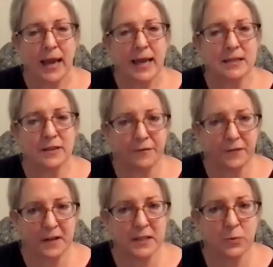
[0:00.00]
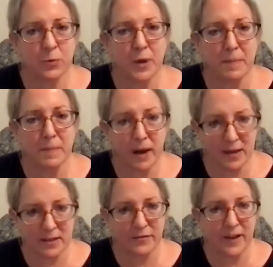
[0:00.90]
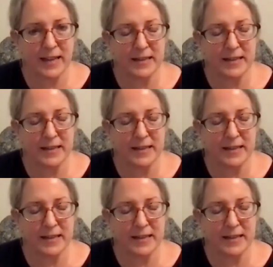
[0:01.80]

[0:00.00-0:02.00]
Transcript: is first we must find